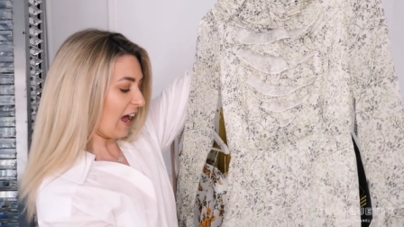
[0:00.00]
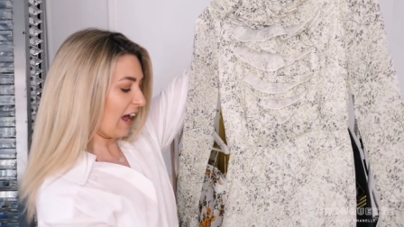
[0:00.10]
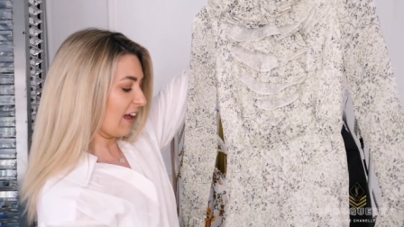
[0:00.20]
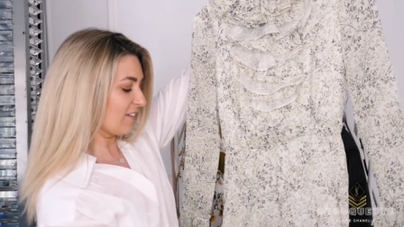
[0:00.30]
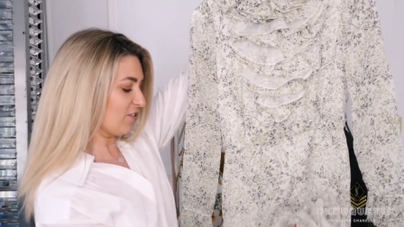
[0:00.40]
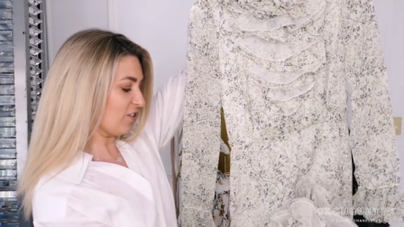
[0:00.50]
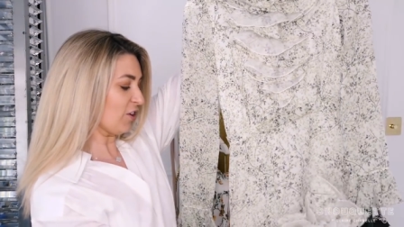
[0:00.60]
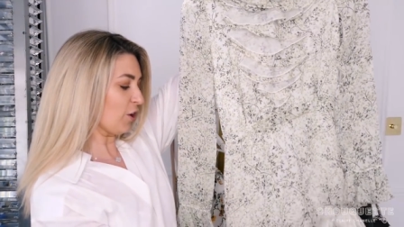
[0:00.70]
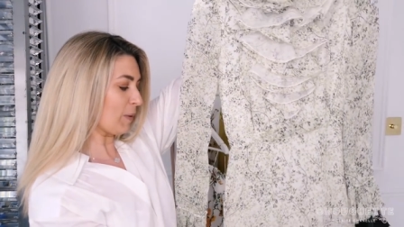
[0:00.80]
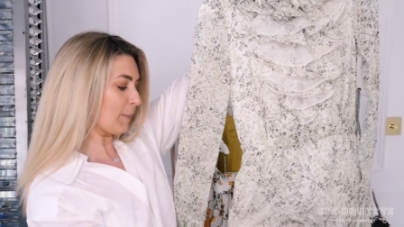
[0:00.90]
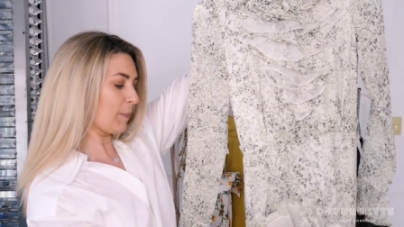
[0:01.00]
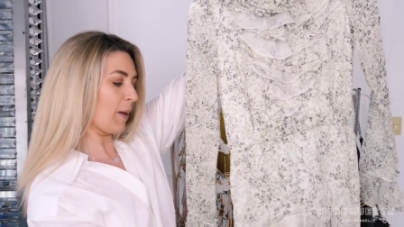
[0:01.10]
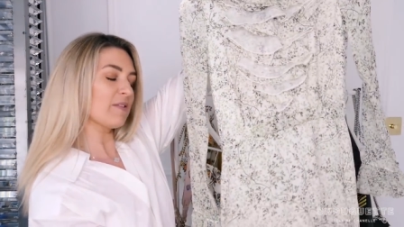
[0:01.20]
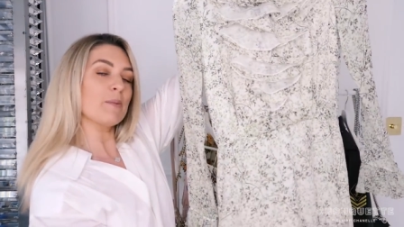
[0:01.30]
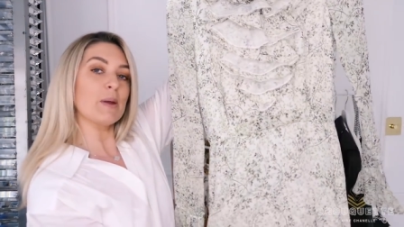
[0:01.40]
And, you know, maybe
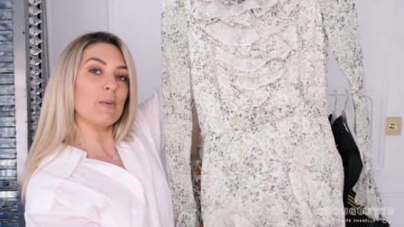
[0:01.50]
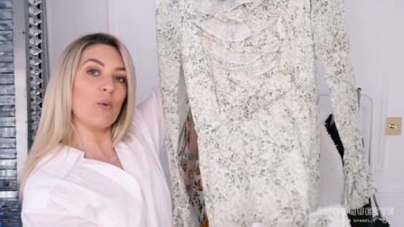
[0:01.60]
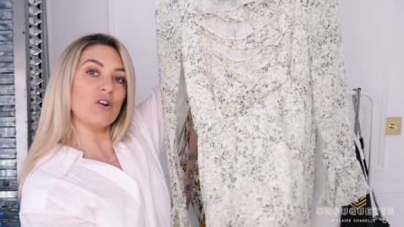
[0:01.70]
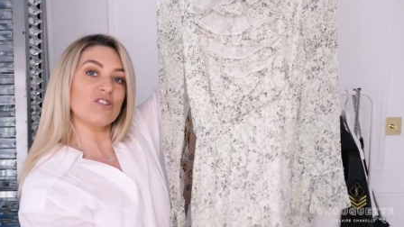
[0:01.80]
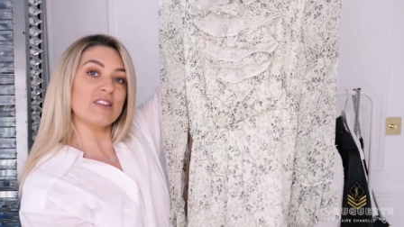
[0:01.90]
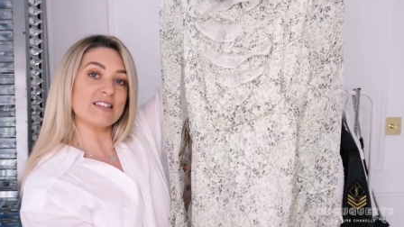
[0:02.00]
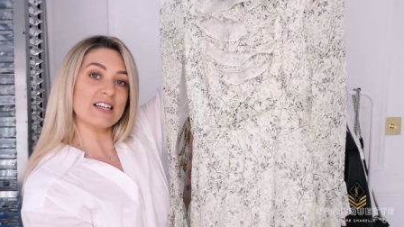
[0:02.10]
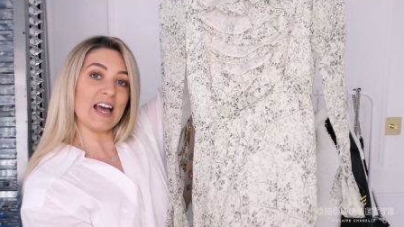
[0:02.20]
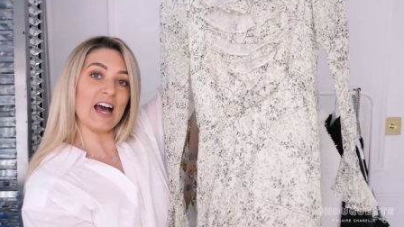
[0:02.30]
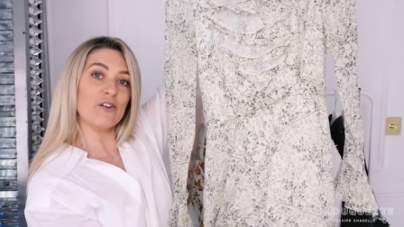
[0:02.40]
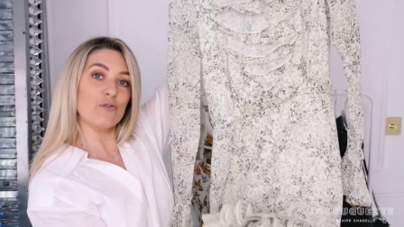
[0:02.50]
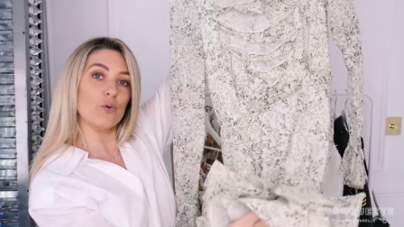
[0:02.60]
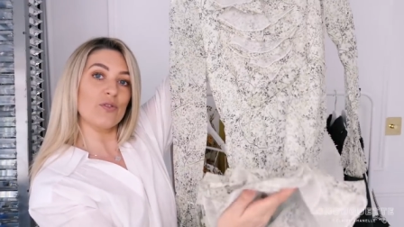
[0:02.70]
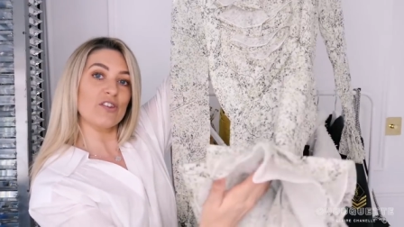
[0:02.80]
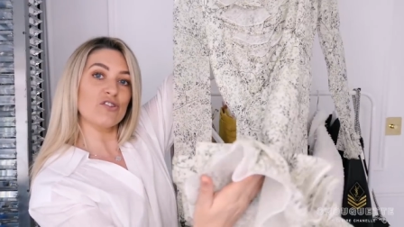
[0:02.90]
some people are watching this that can
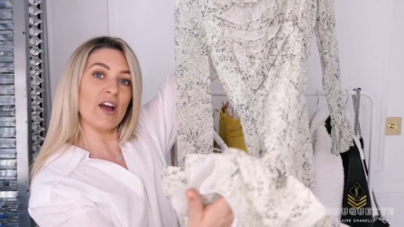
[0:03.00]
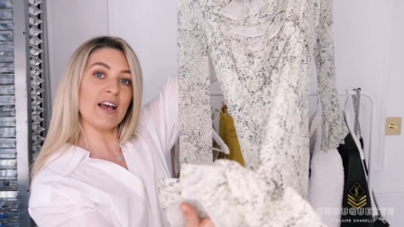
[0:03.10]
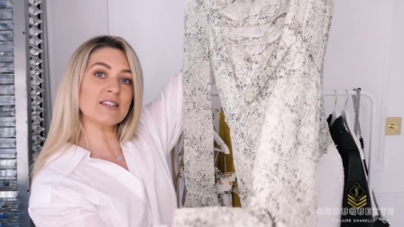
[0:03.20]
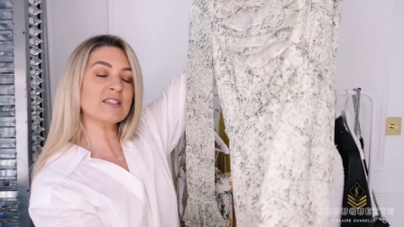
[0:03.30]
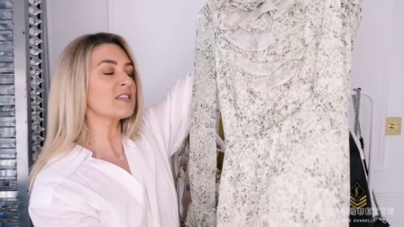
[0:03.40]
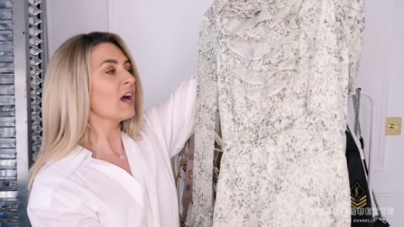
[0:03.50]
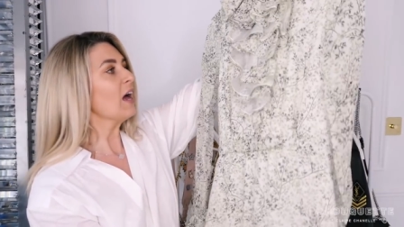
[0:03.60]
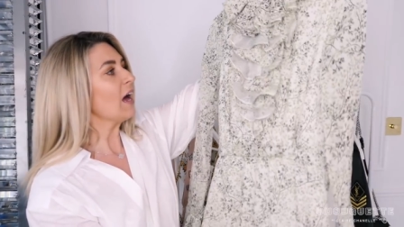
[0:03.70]
afford this dress